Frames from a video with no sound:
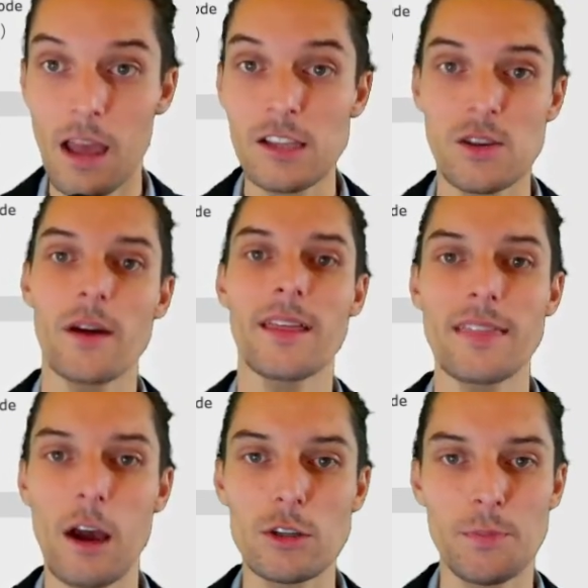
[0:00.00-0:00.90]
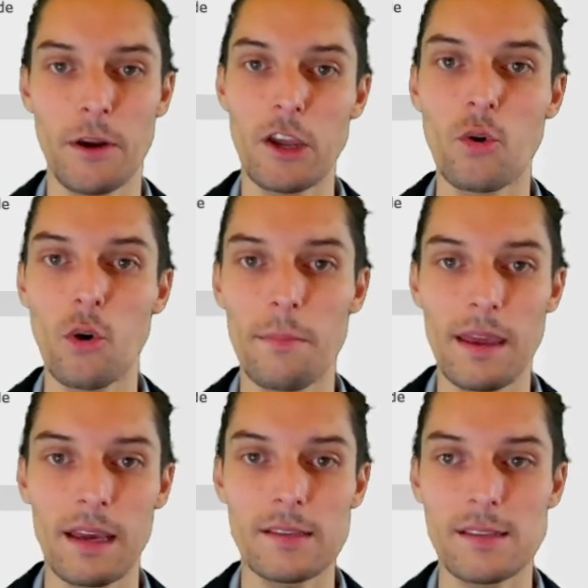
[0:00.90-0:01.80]
So I thought that was pretty cool,
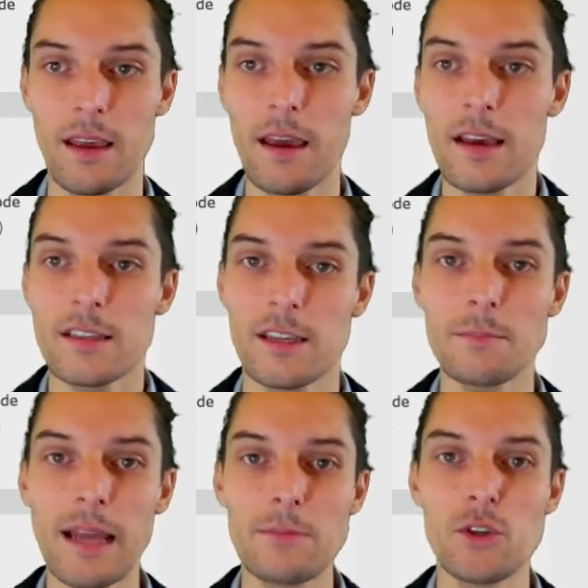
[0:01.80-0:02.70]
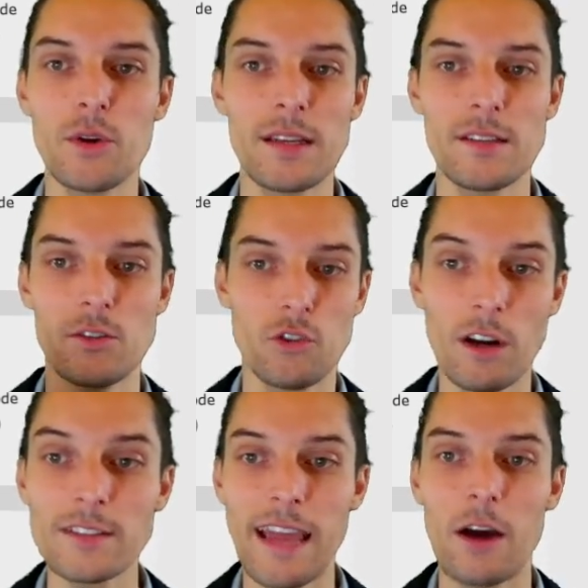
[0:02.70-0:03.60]
because sometimes you can
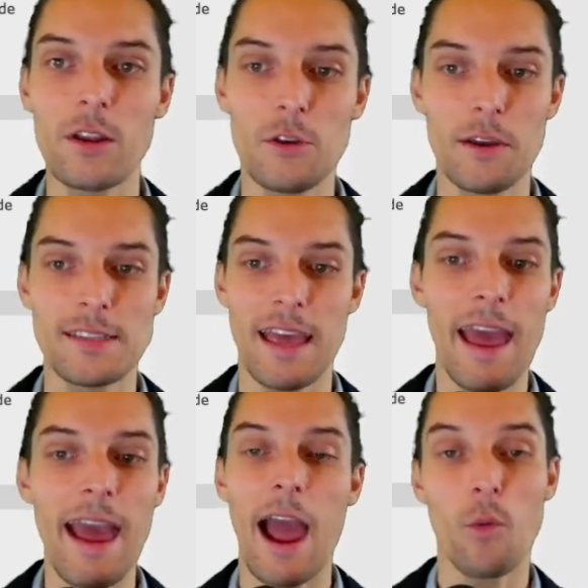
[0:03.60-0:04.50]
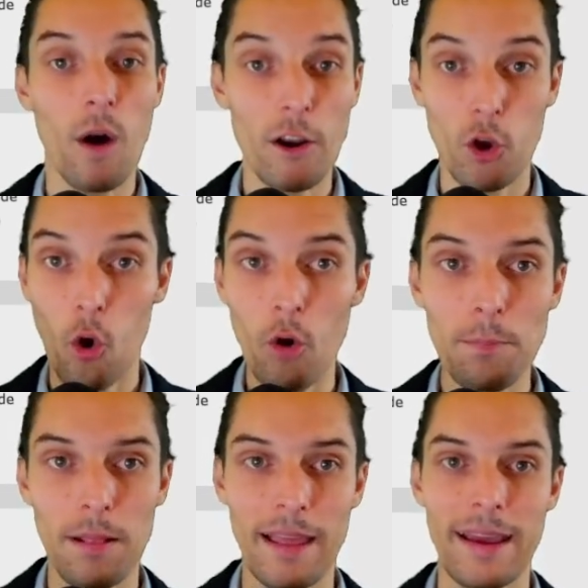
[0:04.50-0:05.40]
drill down and you can say, hey, I want a gold
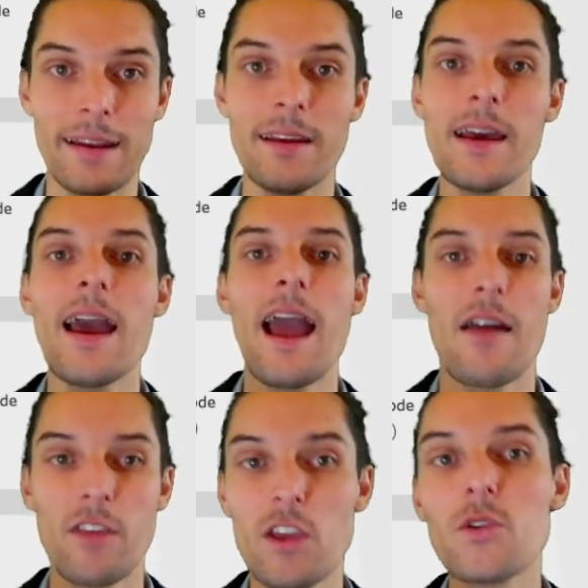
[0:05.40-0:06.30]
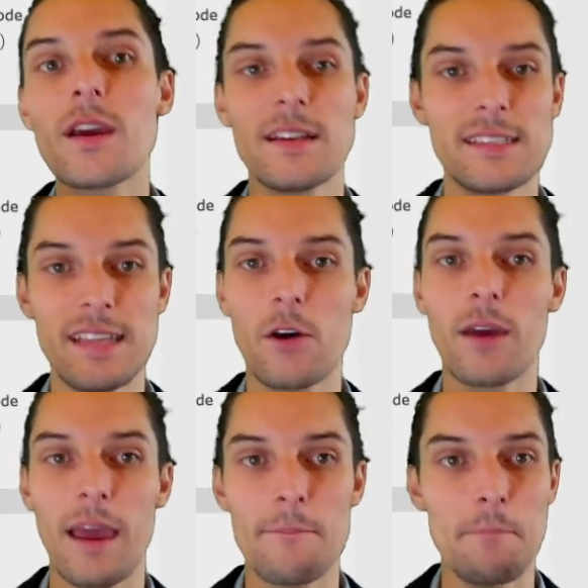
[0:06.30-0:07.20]
plan. And then you can say,
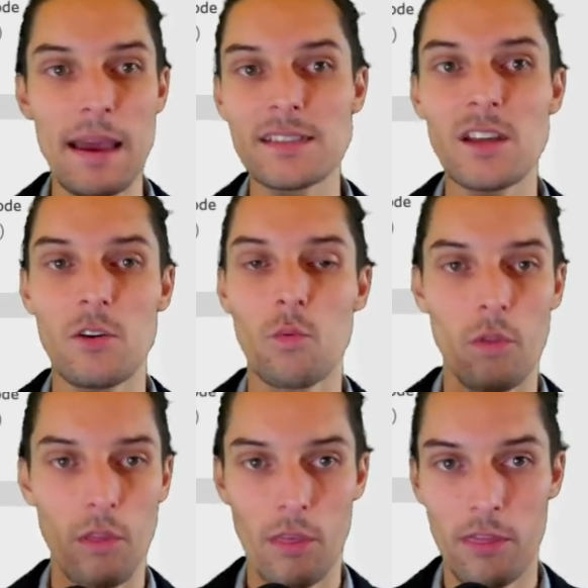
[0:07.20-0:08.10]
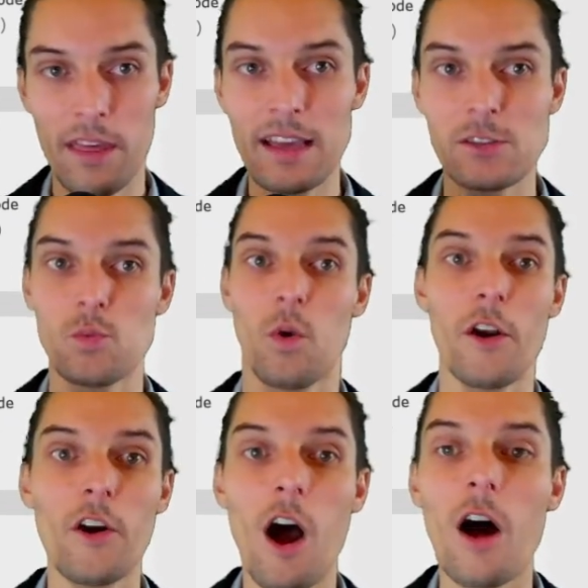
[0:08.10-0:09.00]
okay, based on this, what
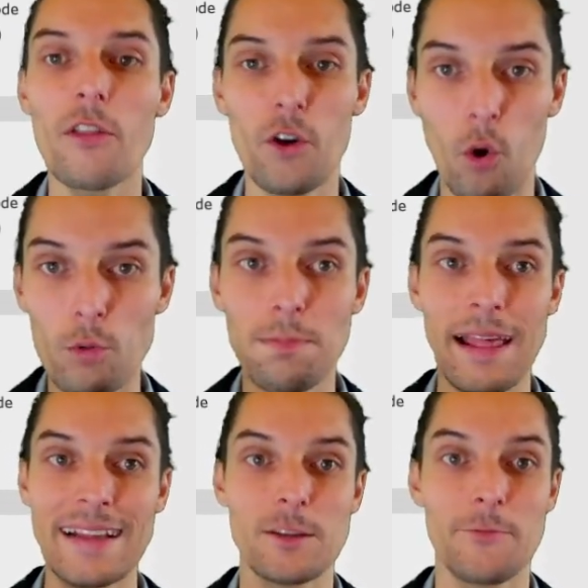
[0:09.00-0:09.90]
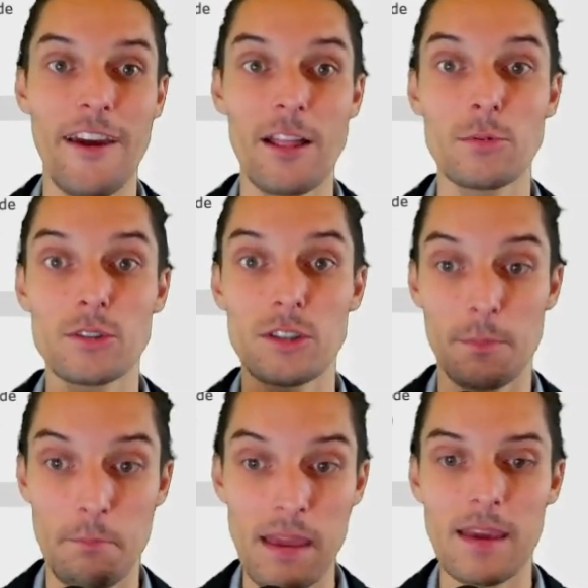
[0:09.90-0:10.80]
are all the gold plans available to
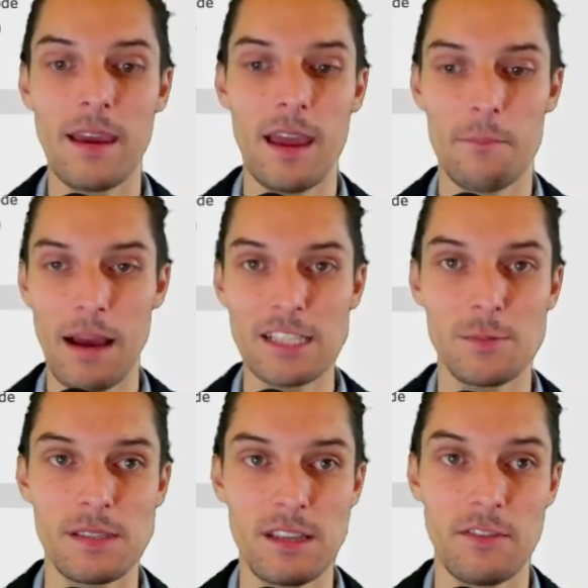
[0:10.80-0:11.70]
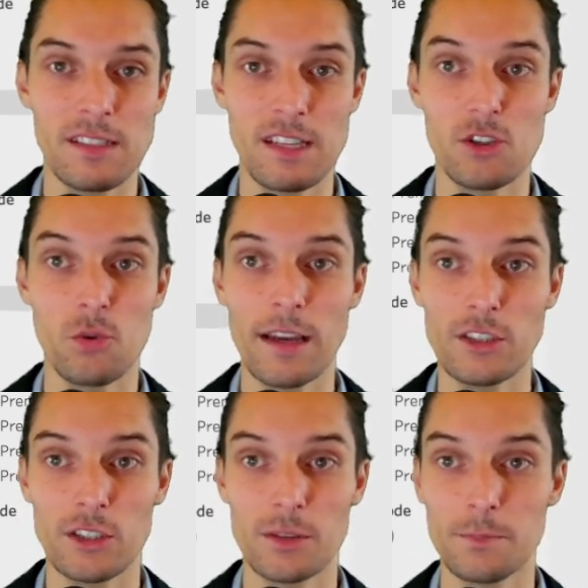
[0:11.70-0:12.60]
me in my specific
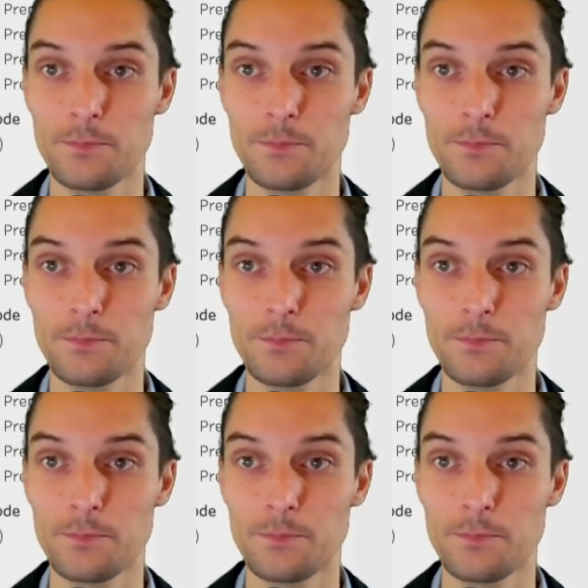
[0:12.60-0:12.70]
situation?